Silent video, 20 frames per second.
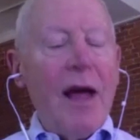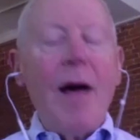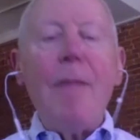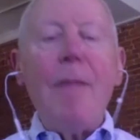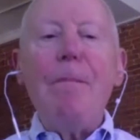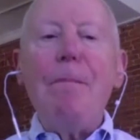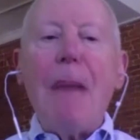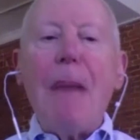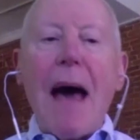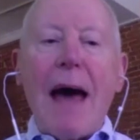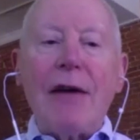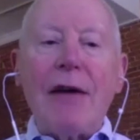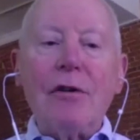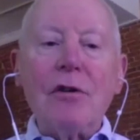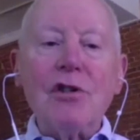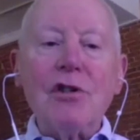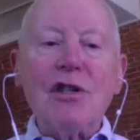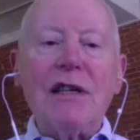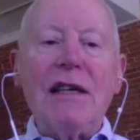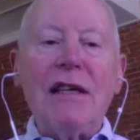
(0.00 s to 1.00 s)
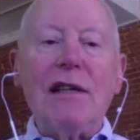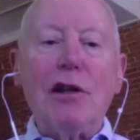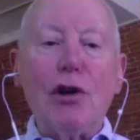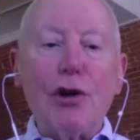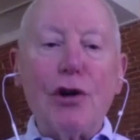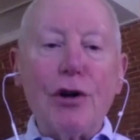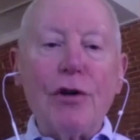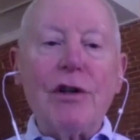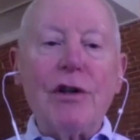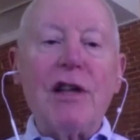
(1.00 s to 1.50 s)
manners he
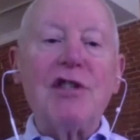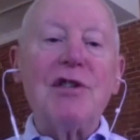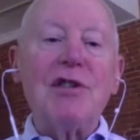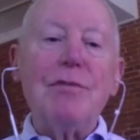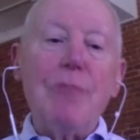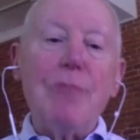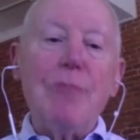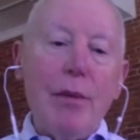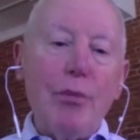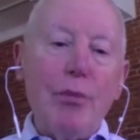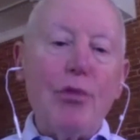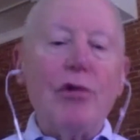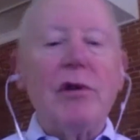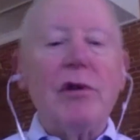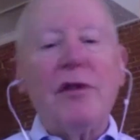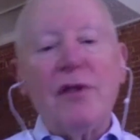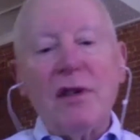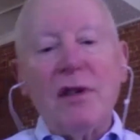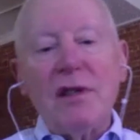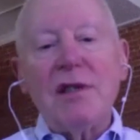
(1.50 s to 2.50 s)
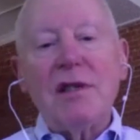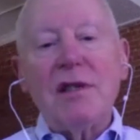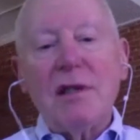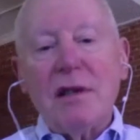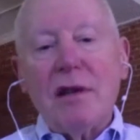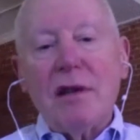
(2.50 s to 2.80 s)
learned as a member of his